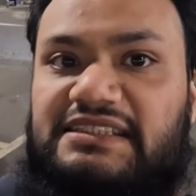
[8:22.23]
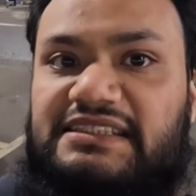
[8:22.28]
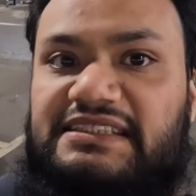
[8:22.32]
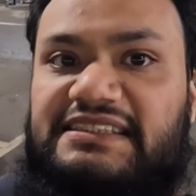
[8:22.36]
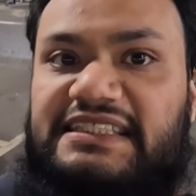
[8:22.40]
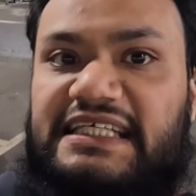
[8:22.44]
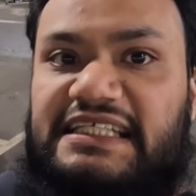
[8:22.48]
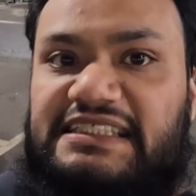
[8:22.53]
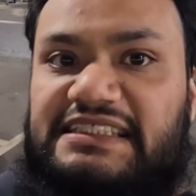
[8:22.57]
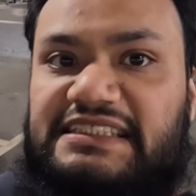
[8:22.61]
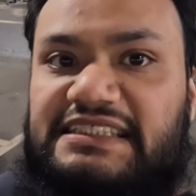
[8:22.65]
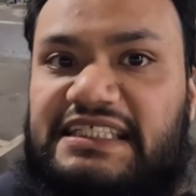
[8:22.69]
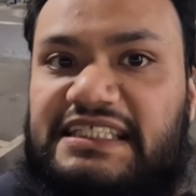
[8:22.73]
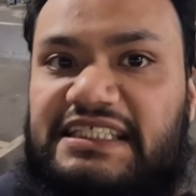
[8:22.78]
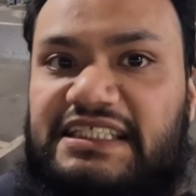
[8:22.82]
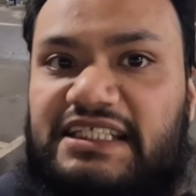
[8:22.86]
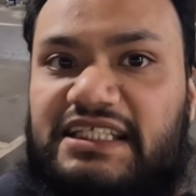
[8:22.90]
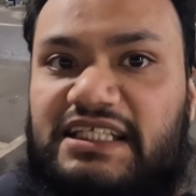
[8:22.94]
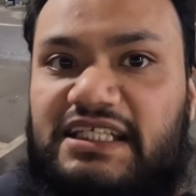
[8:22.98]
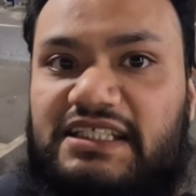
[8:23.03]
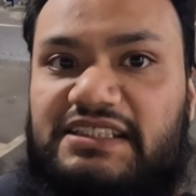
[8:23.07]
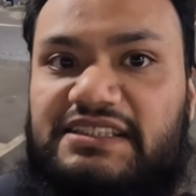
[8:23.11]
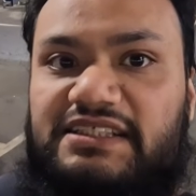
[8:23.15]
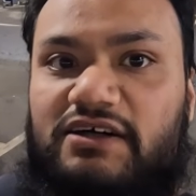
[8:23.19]
60
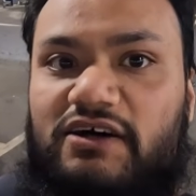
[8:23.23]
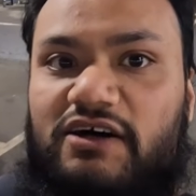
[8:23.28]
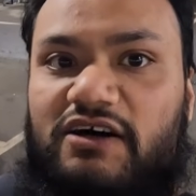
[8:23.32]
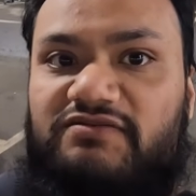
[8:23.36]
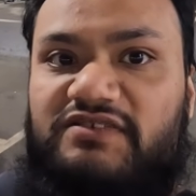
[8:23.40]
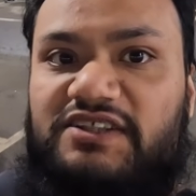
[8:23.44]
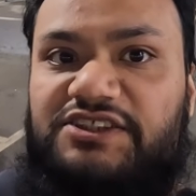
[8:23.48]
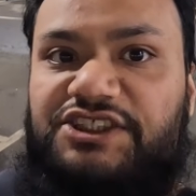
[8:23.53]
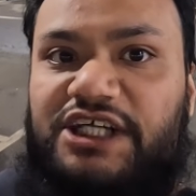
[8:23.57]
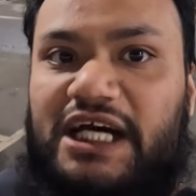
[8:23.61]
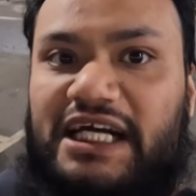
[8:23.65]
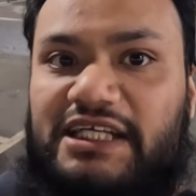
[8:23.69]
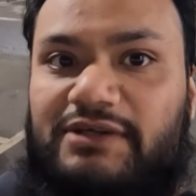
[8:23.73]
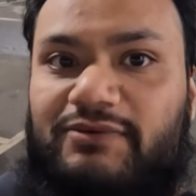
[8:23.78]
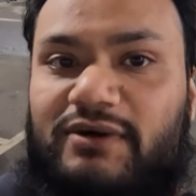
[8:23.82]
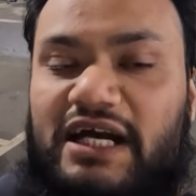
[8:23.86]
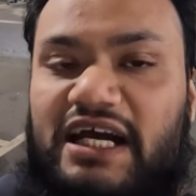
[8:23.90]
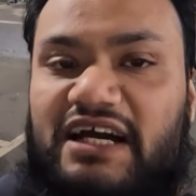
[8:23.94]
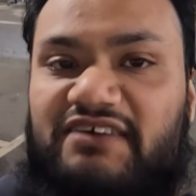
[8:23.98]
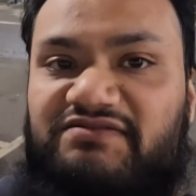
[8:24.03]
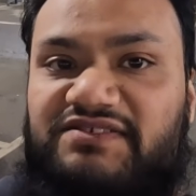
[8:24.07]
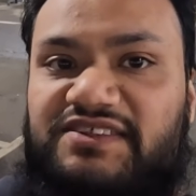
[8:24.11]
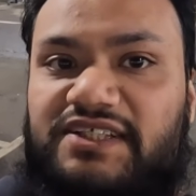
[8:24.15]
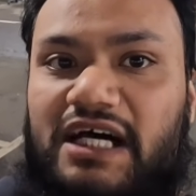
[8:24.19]
years of the Jaguar
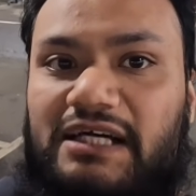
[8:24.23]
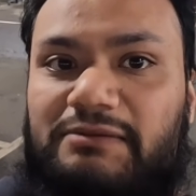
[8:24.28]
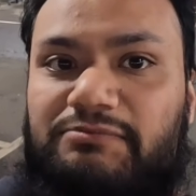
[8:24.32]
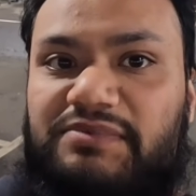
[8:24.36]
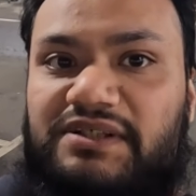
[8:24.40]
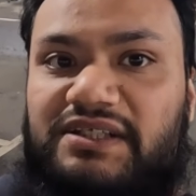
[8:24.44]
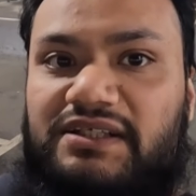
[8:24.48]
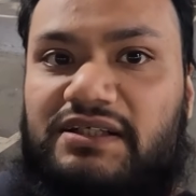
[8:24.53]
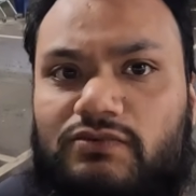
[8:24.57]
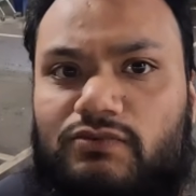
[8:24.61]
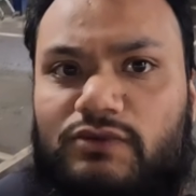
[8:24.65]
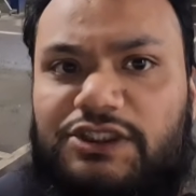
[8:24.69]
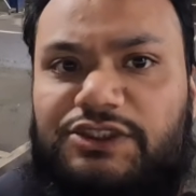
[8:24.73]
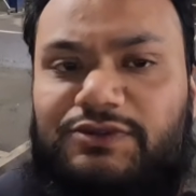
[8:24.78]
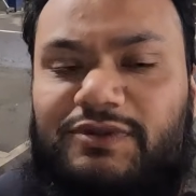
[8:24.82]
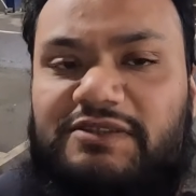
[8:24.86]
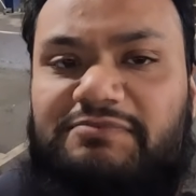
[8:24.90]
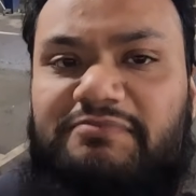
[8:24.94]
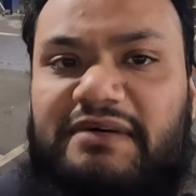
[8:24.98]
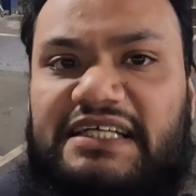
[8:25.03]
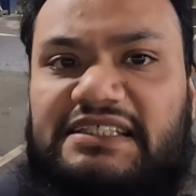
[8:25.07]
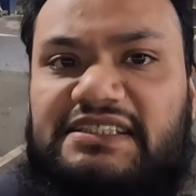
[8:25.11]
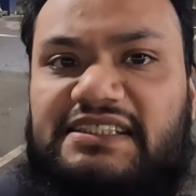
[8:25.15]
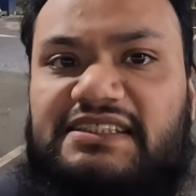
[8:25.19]
F-Type, which was
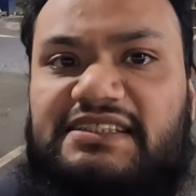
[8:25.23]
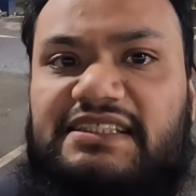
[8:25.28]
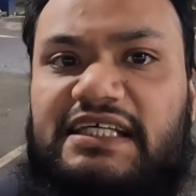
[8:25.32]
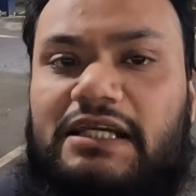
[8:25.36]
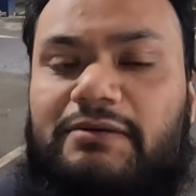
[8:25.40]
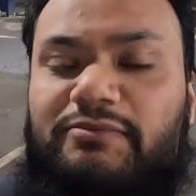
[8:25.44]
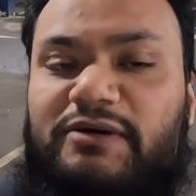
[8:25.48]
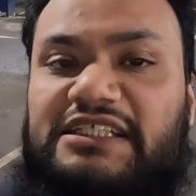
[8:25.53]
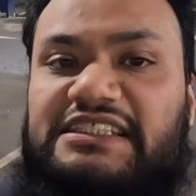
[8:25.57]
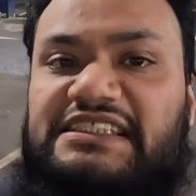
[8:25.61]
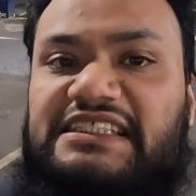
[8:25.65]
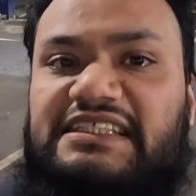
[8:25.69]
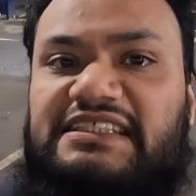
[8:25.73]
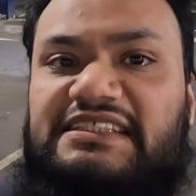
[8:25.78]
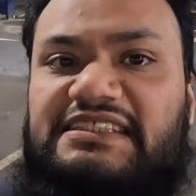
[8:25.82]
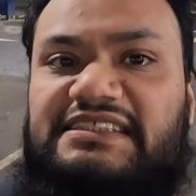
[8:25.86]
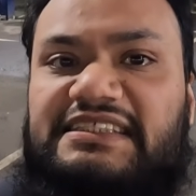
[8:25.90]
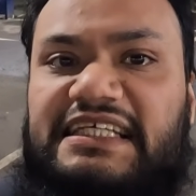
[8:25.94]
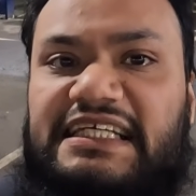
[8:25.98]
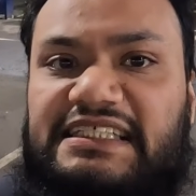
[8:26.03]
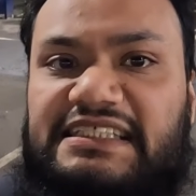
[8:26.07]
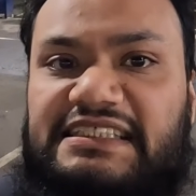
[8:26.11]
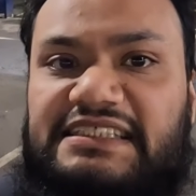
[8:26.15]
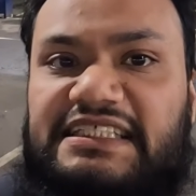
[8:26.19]
made to celebrate
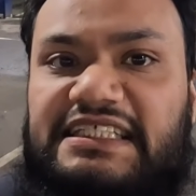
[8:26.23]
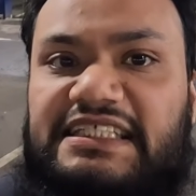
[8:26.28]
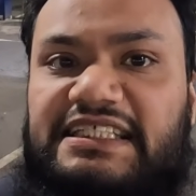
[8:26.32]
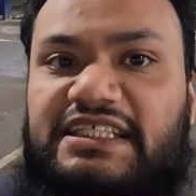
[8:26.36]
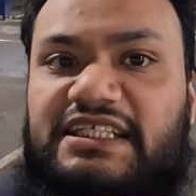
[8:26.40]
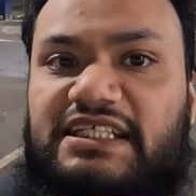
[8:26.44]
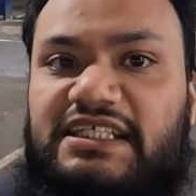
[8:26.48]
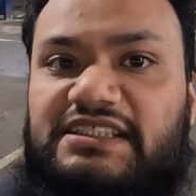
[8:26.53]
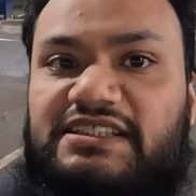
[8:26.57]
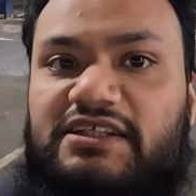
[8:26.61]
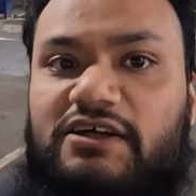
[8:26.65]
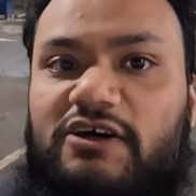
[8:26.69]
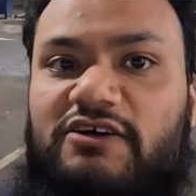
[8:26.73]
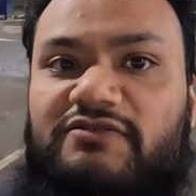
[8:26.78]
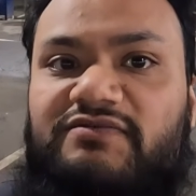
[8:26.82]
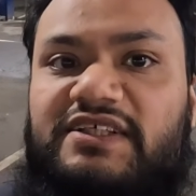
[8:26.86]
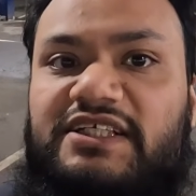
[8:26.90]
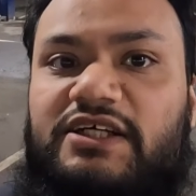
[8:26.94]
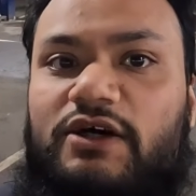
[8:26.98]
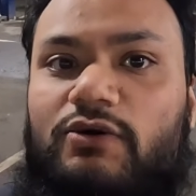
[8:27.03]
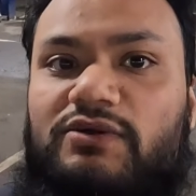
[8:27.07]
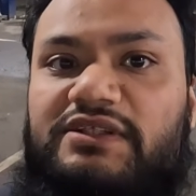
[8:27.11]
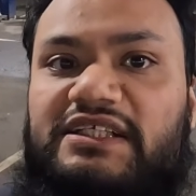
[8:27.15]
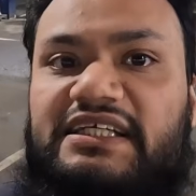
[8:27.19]
60 years of
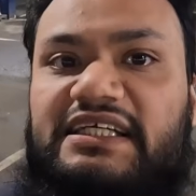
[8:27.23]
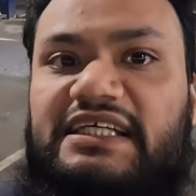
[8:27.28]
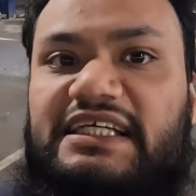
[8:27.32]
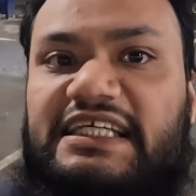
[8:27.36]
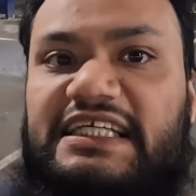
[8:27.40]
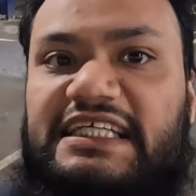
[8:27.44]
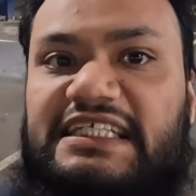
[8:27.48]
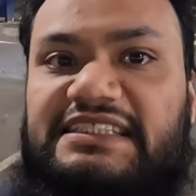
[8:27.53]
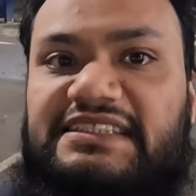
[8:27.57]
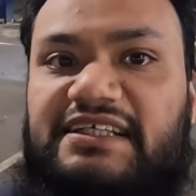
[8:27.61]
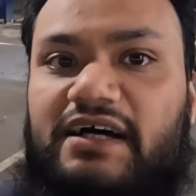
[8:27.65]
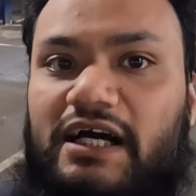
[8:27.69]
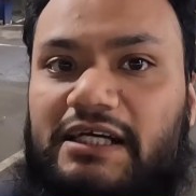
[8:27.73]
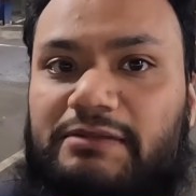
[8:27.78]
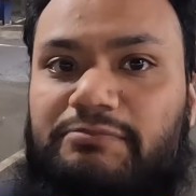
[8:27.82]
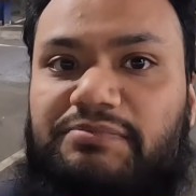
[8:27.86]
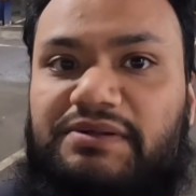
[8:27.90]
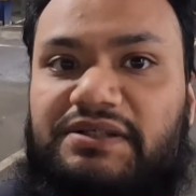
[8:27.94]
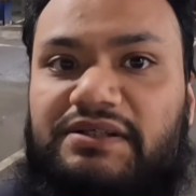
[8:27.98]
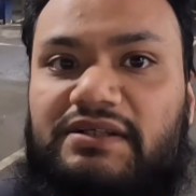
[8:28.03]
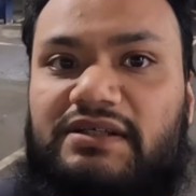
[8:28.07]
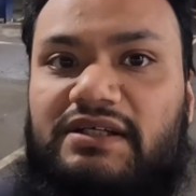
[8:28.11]
the old E-Type.